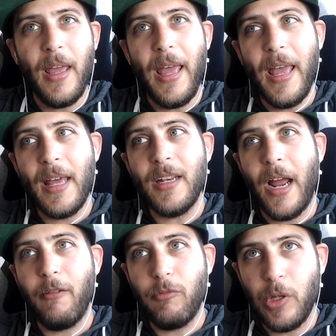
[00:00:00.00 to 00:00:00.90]
And
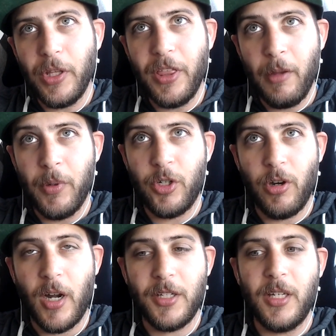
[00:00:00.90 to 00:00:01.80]
I really think
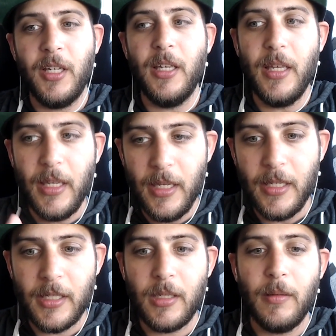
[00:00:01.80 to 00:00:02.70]
Petroski
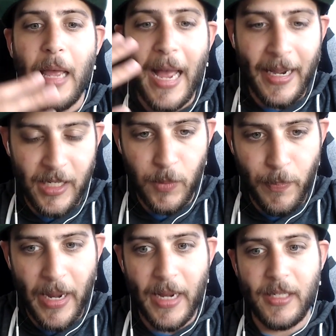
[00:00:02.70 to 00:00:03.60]
is at his
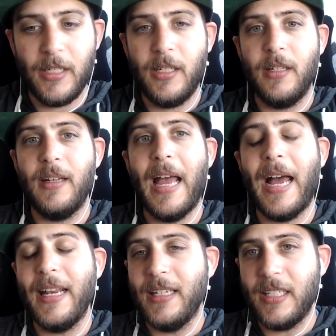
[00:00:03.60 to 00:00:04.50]
best,
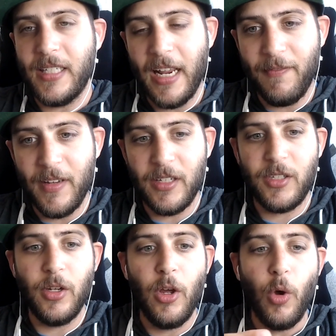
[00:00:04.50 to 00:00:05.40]
at his
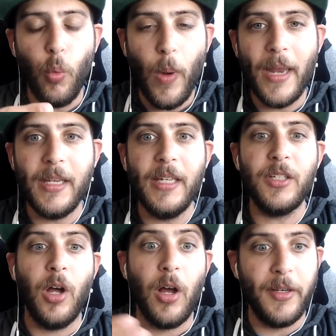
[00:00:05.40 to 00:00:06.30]
safest, when
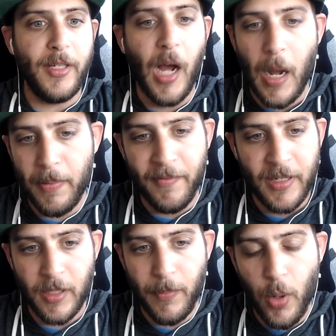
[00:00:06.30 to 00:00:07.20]
he's on top of
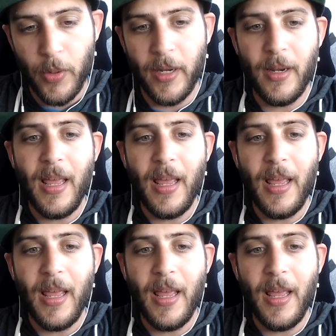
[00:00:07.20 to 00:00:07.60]
his opponent.